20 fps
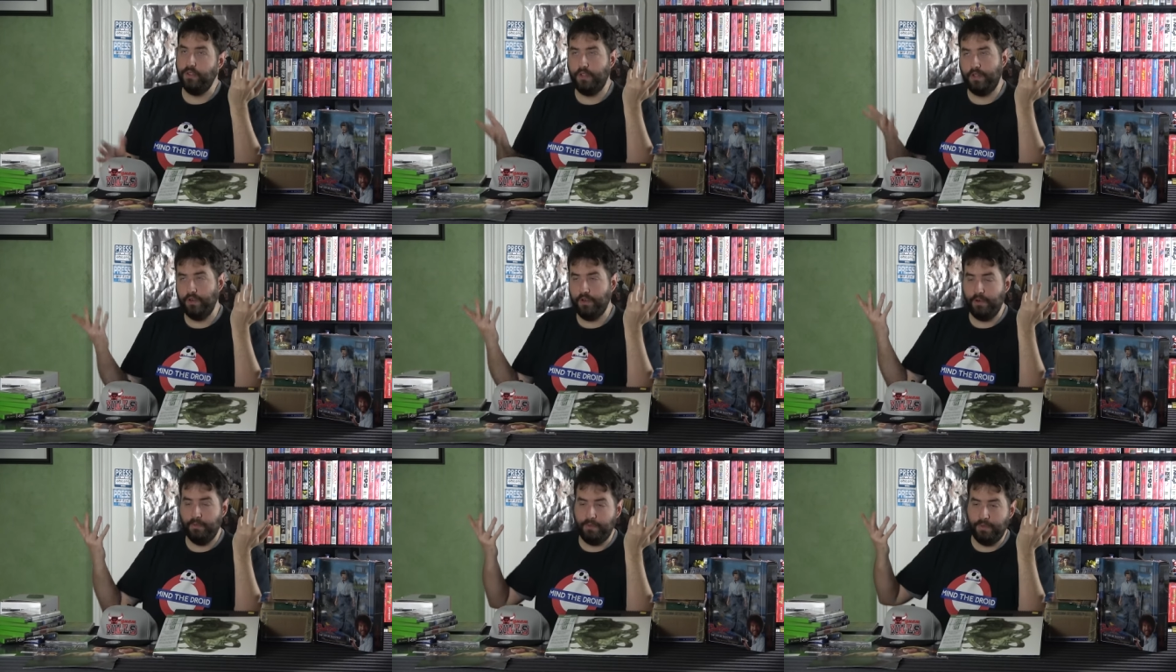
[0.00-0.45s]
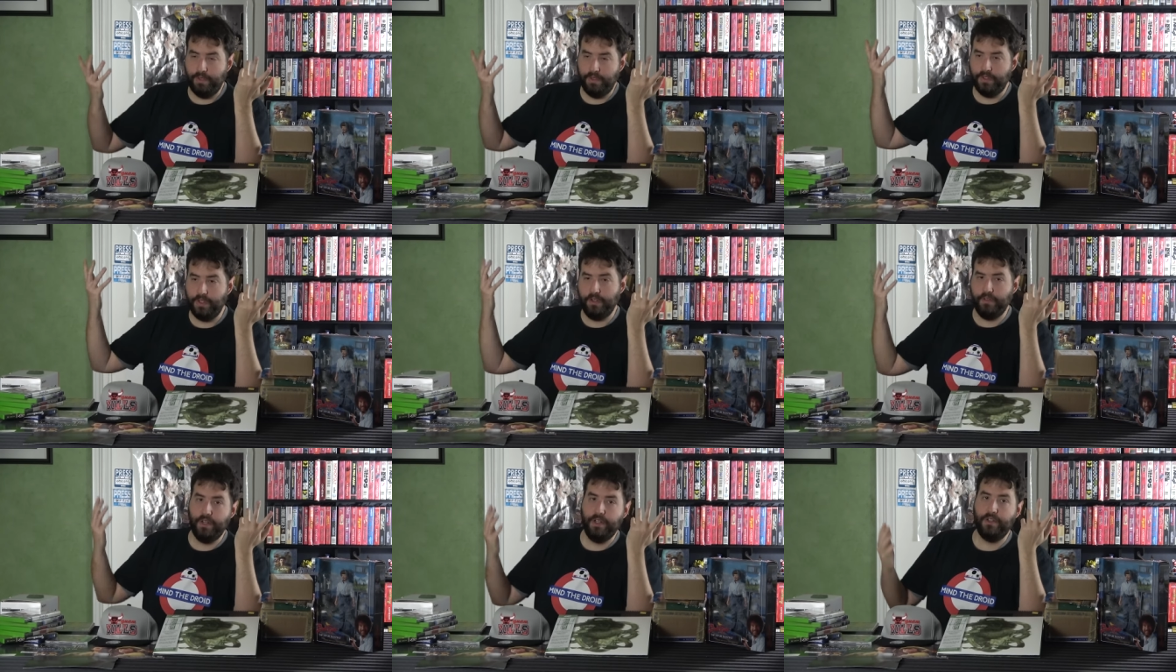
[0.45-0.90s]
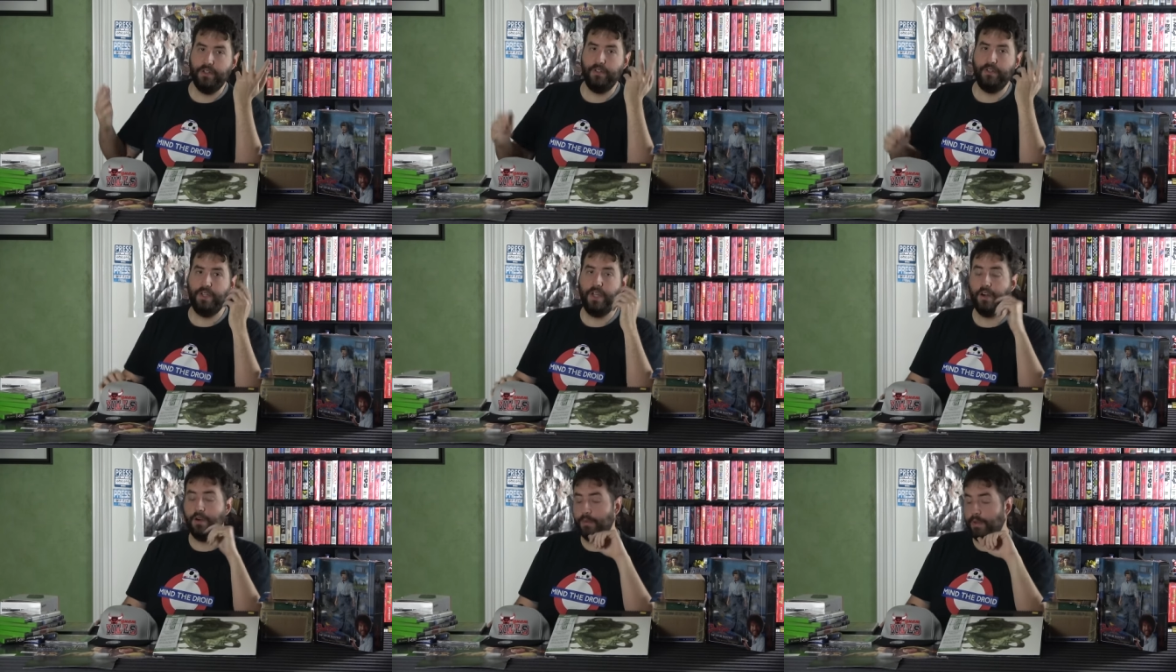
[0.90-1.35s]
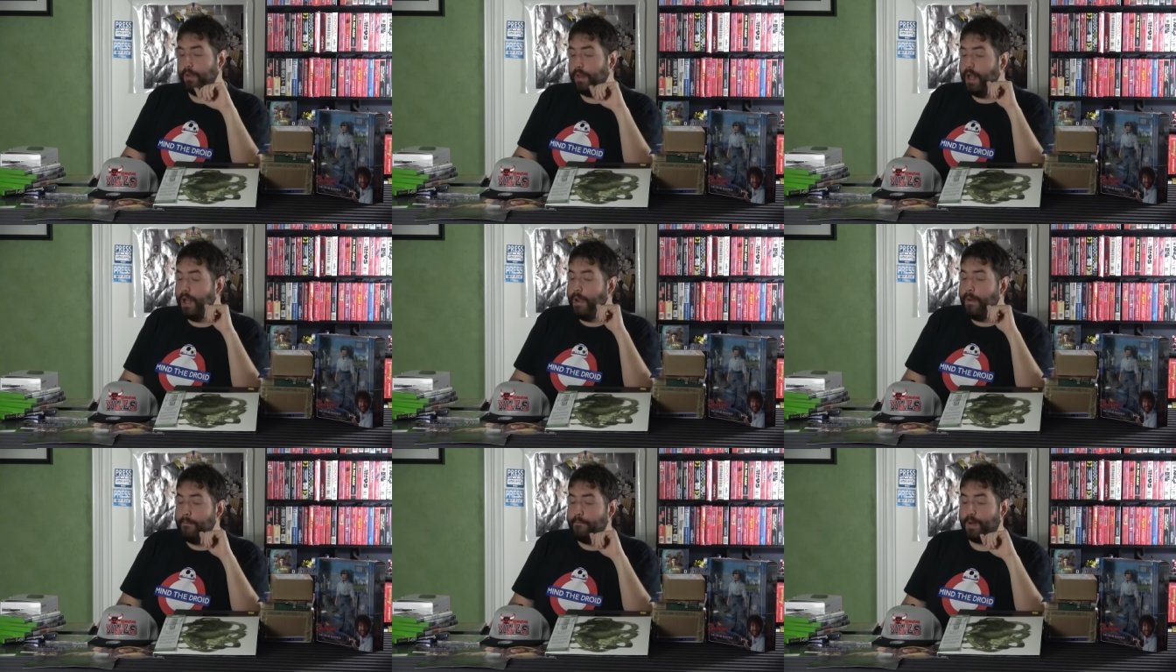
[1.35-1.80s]
The current Bulls iteration is terrible.
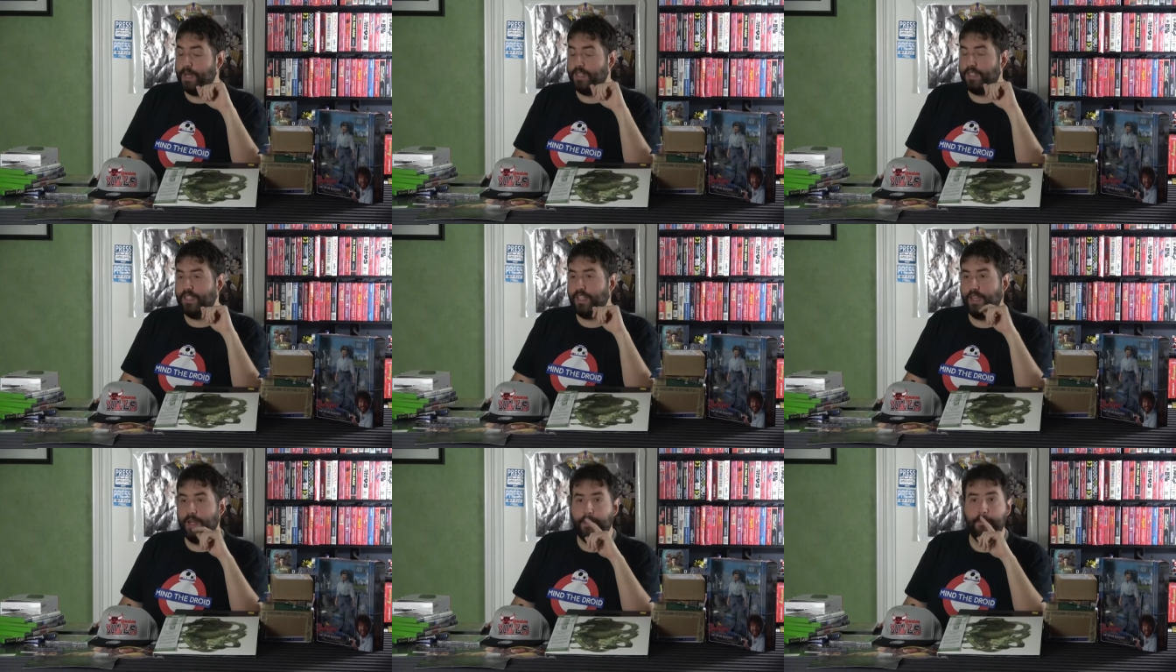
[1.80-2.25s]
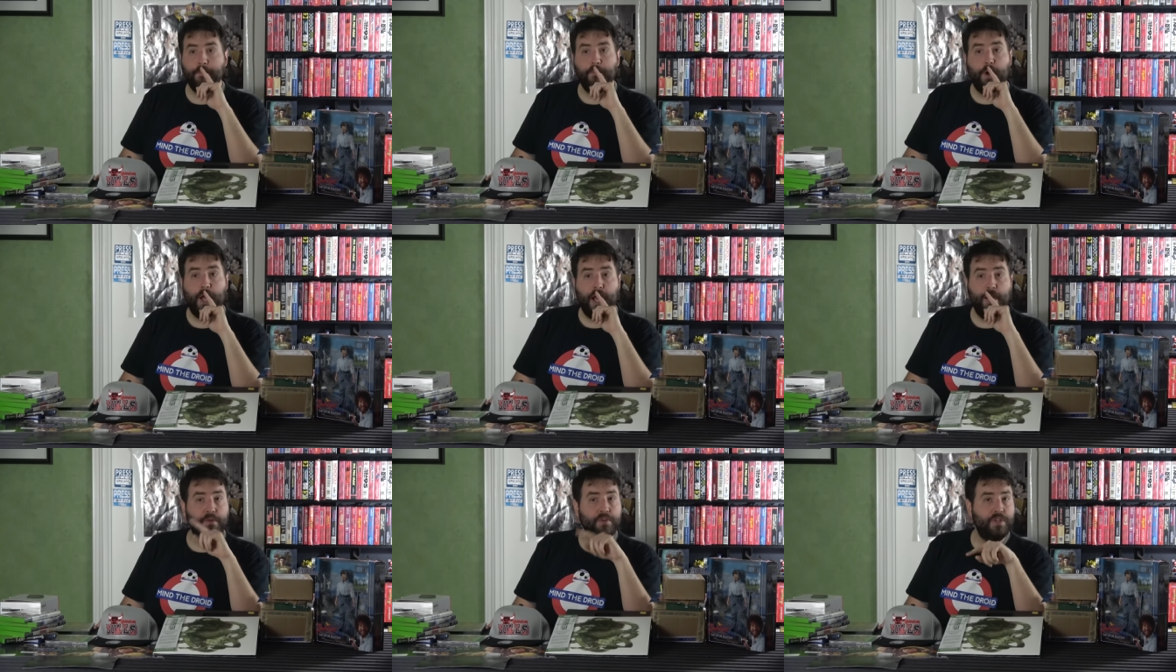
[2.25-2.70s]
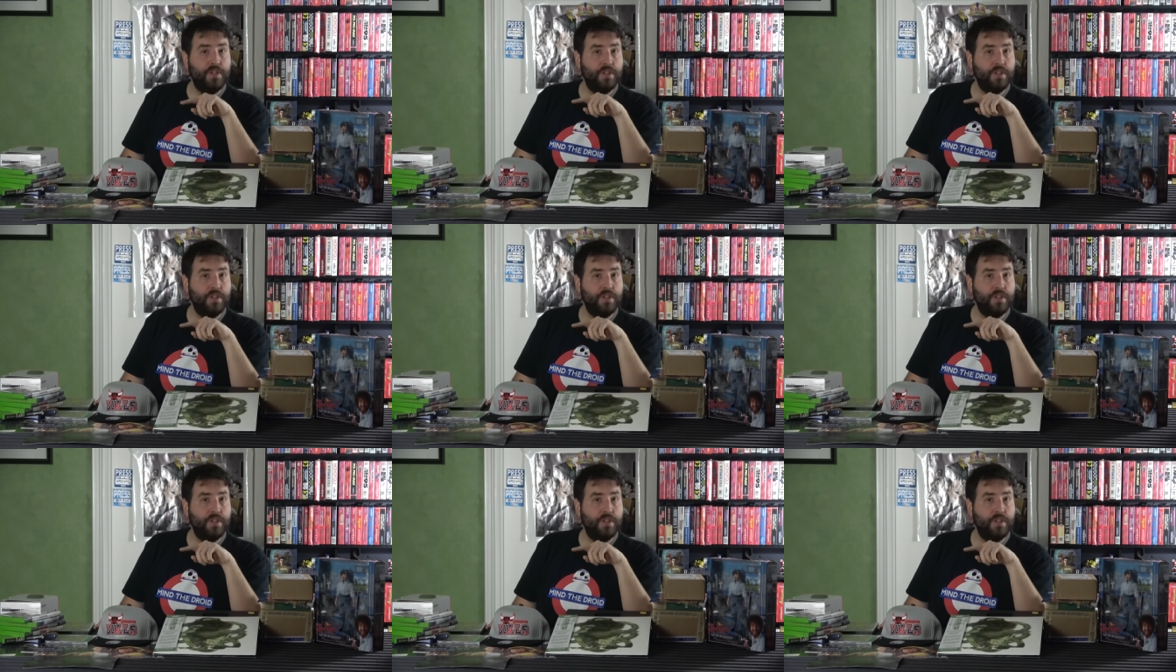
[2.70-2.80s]
But um, I was